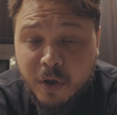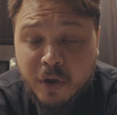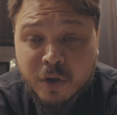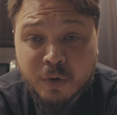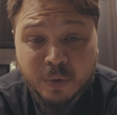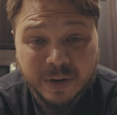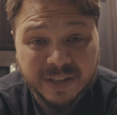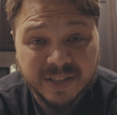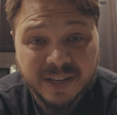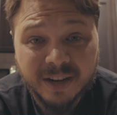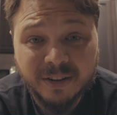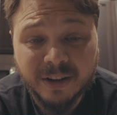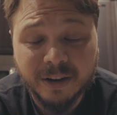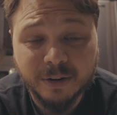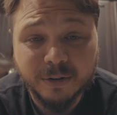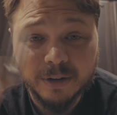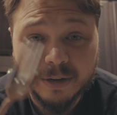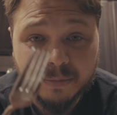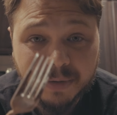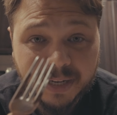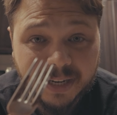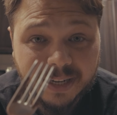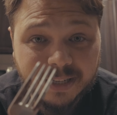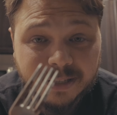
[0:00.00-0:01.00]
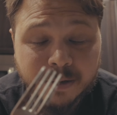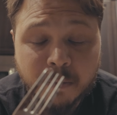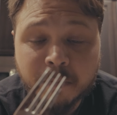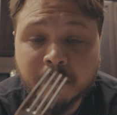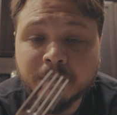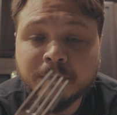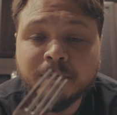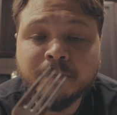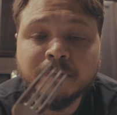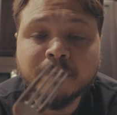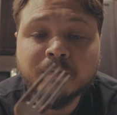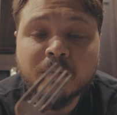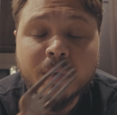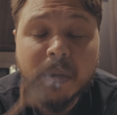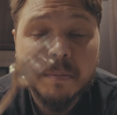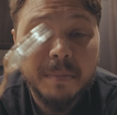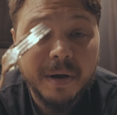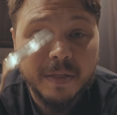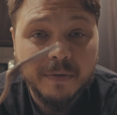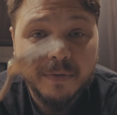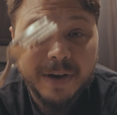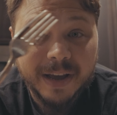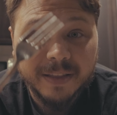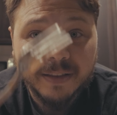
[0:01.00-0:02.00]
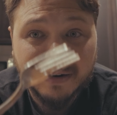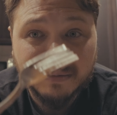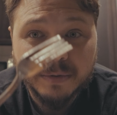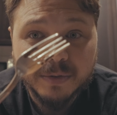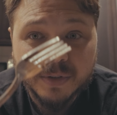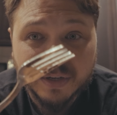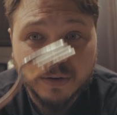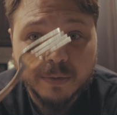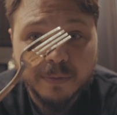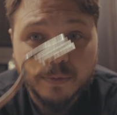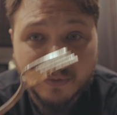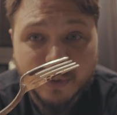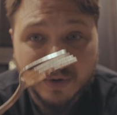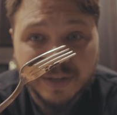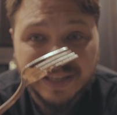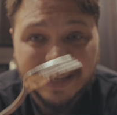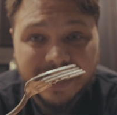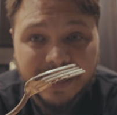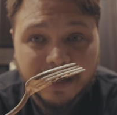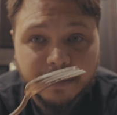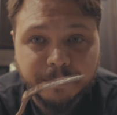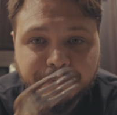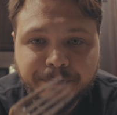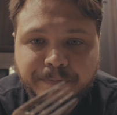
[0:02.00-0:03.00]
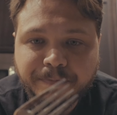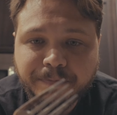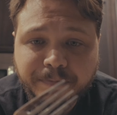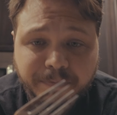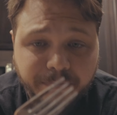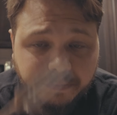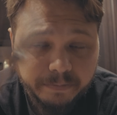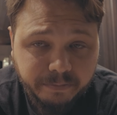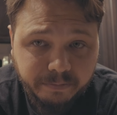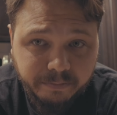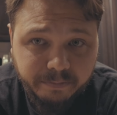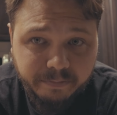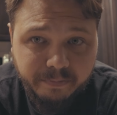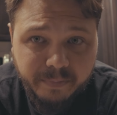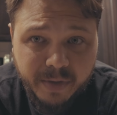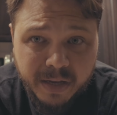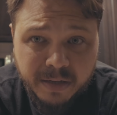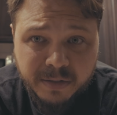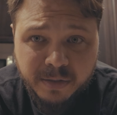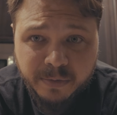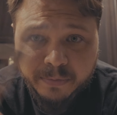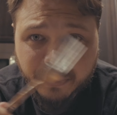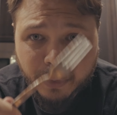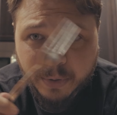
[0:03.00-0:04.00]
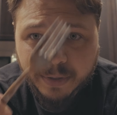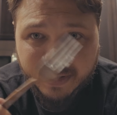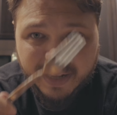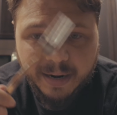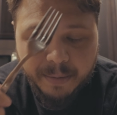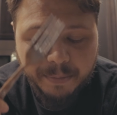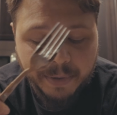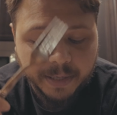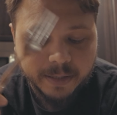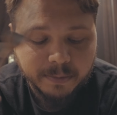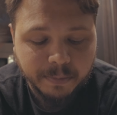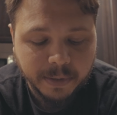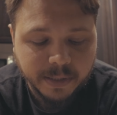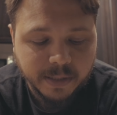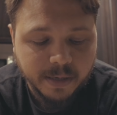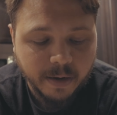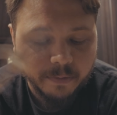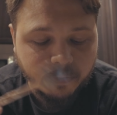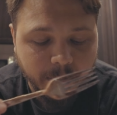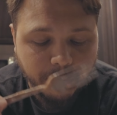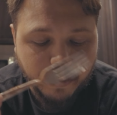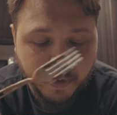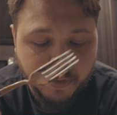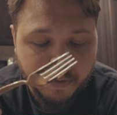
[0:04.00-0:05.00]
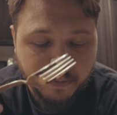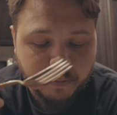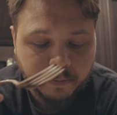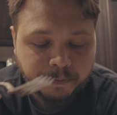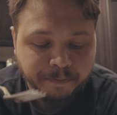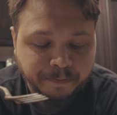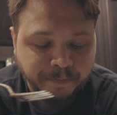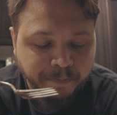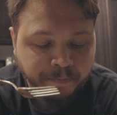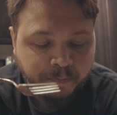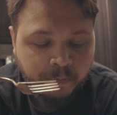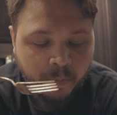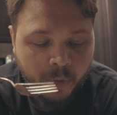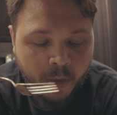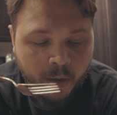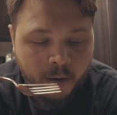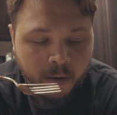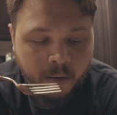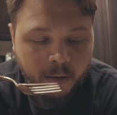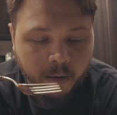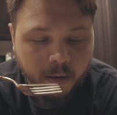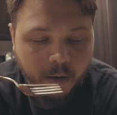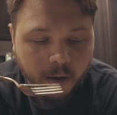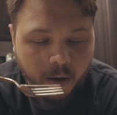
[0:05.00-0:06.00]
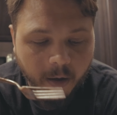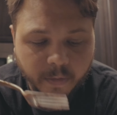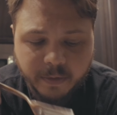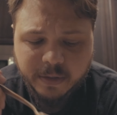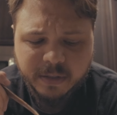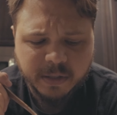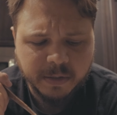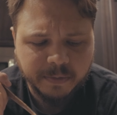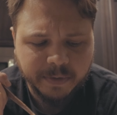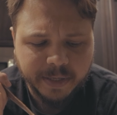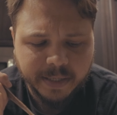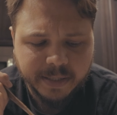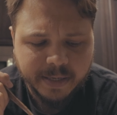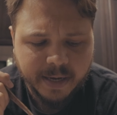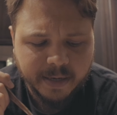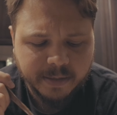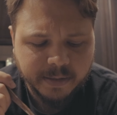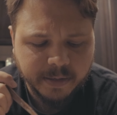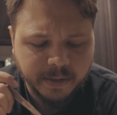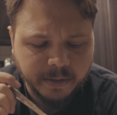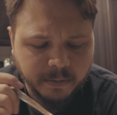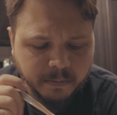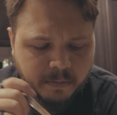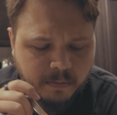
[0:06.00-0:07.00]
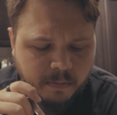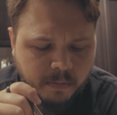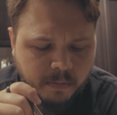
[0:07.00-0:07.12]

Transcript: You can tell how creamy it is by the fact that I'm using a fork to eat it. It's a fork that I mixed my stuff up with. Oh, this is fantastic.